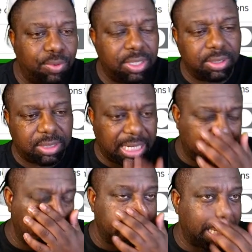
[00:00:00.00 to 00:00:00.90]
want to
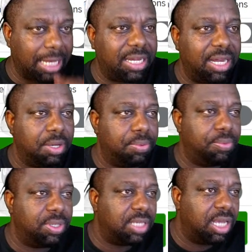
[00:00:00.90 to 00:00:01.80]
take a look at here
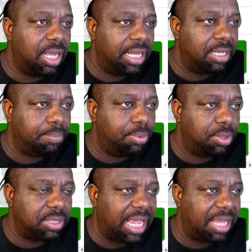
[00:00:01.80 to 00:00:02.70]
was in the
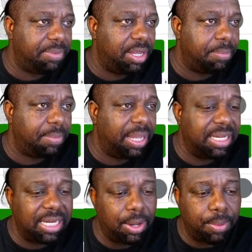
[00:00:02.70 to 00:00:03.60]
Bulls game here, and
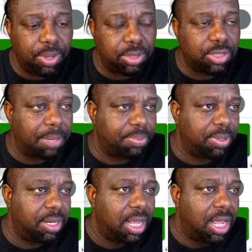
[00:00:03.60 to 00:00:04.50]
then I will try
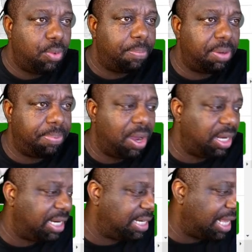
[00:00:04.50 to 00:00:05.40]
to we'll put a
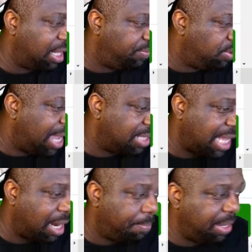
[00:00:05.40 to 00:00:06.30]
parlay together. If you guys
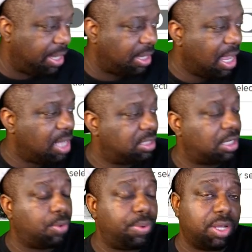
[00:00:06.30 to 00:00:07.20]
got a pick to
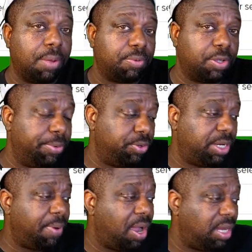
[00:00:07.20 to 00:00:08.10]
go with a
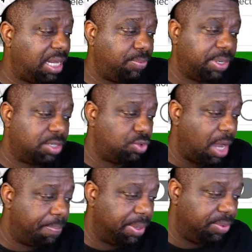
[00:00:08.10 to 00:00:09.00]
community parlay, we can
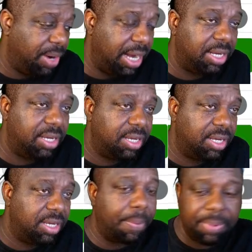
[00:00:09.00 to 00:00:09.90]
drop it, right?
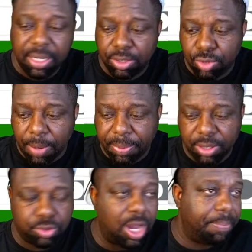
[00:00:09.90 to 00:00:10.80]
Drop it, in, drop it,